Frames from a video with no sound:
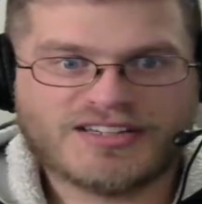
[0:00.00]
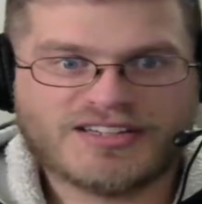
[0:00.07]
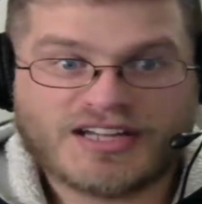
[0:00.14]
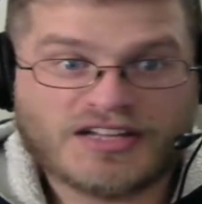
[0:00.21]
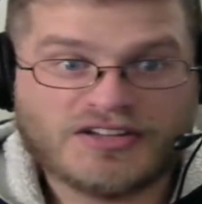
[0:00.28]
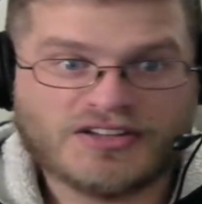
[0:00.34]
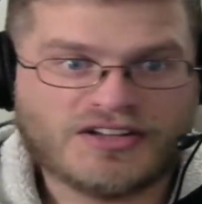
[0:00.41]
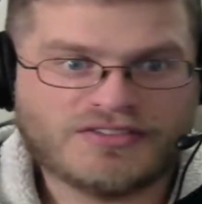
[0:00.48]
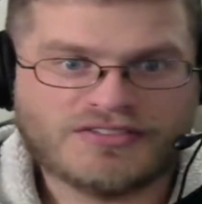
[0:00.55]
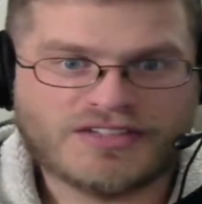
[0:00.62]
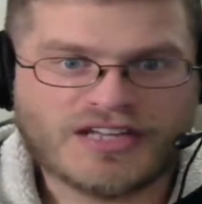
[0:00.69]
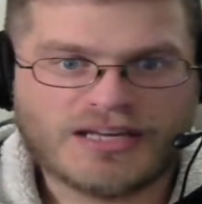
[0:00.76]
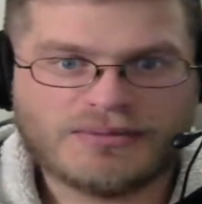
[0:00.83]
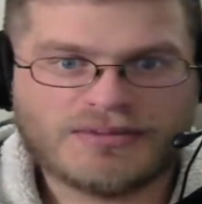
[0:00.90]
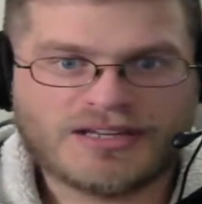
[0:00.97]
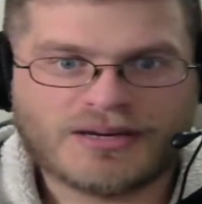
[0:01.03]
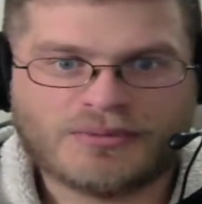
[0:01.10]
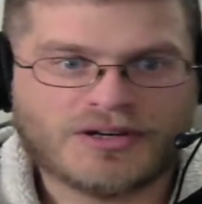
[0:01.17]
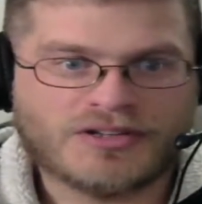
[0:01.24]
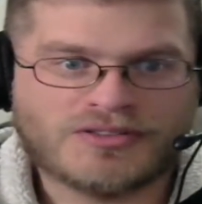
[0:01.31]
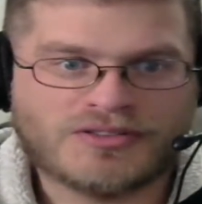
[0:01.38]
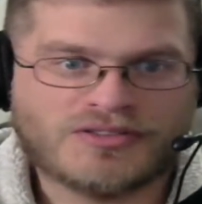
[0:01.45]
I love gaming. I
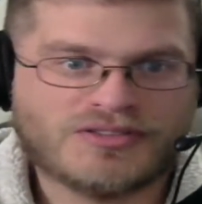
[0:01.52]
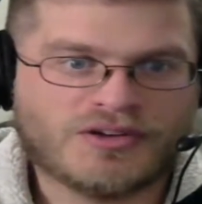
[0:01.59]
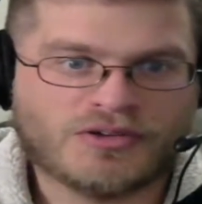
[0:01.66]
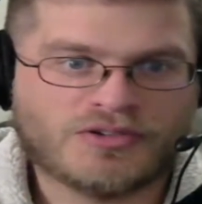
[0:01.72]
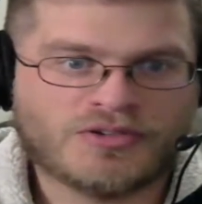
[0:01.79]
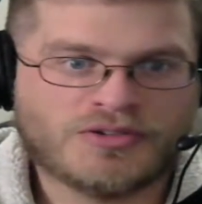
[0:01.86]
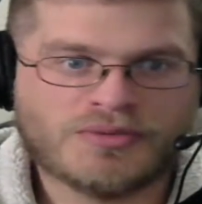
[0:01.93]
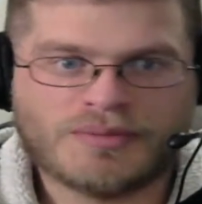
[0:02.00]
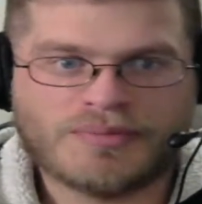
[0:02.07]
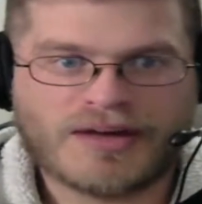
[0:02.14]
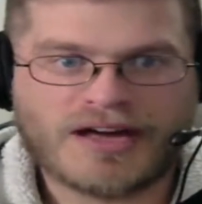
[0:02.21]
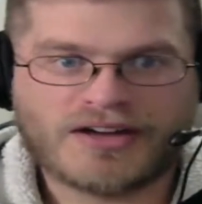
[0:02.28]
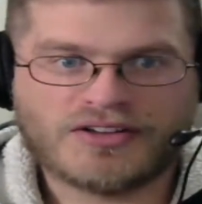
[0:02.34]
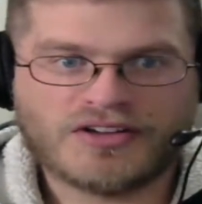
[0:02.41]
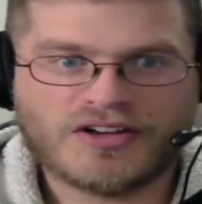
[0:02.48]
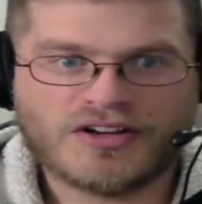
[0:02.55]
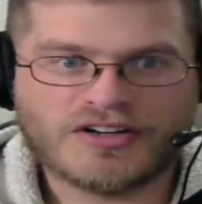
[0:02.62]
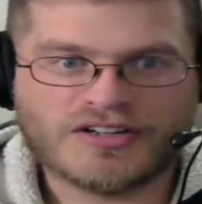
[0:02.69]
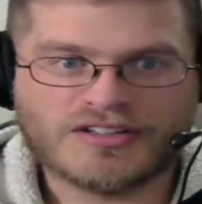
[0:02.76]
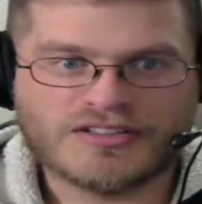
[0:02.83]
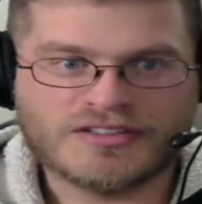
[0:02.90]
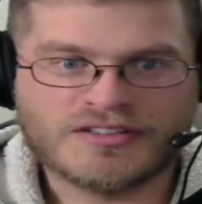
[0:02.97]
want to go through my backlog
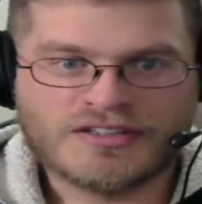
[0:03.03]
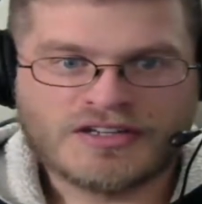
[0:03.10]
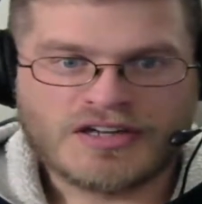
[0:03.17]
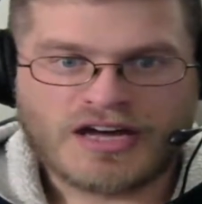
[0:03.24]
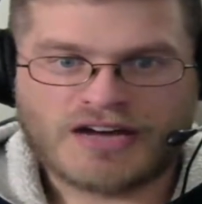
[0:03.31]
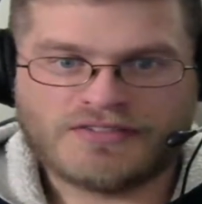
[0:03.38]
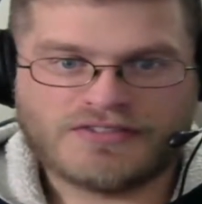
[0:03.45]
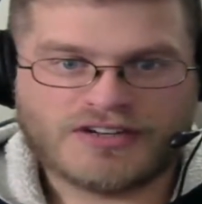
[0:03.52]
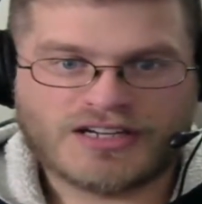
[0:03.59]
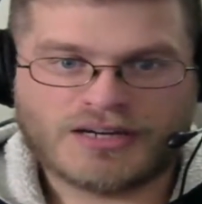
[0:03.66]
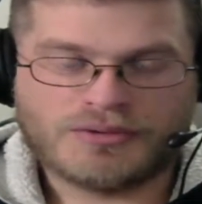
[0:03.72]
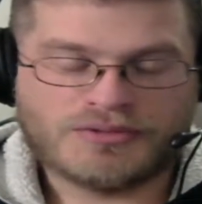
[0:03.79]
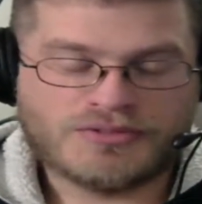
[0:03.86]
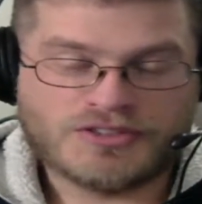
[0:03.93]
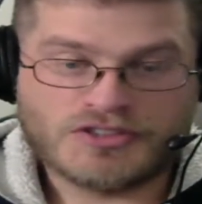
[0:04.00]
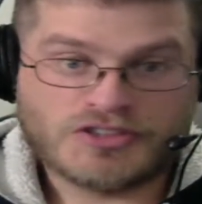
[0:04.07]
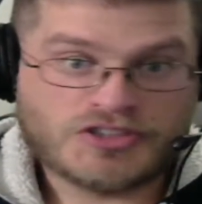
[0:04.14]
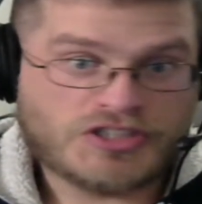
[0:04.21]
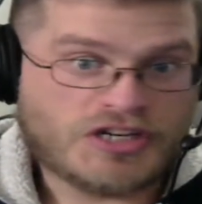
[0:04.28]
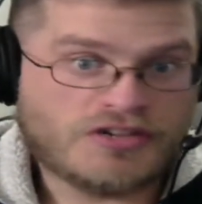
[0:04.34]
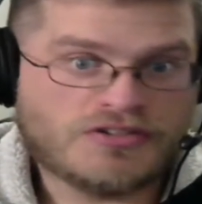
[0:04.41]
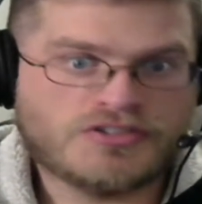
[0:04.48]
and I figured I would just
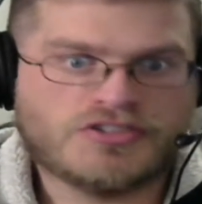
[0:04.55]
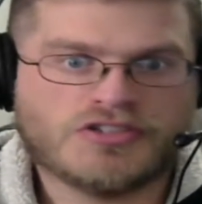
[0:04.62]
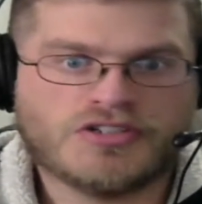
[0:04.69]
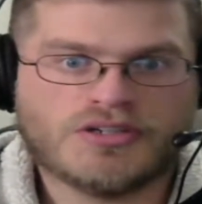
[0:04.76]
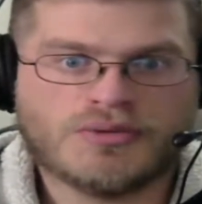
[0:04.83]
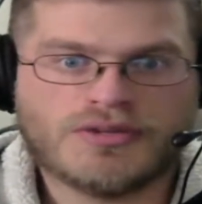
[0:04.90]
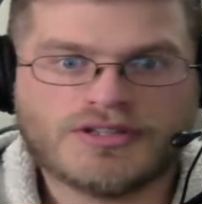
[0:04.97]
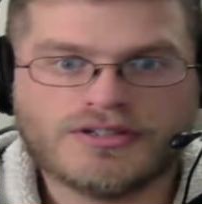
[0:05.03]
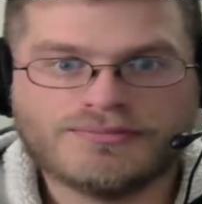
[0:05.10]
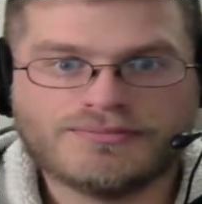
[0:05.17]
share the journey with you.